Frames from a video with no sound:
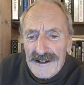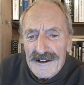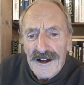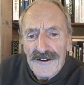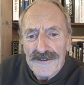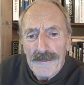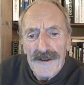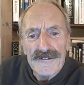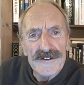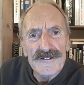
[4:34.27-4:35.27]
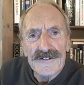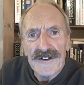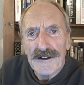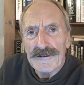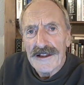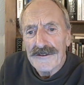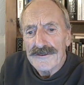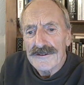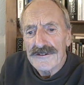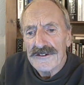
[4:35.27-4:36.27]
Last month in the South
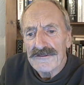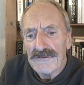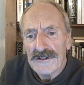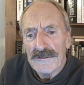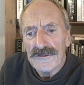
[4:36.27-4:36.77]
London district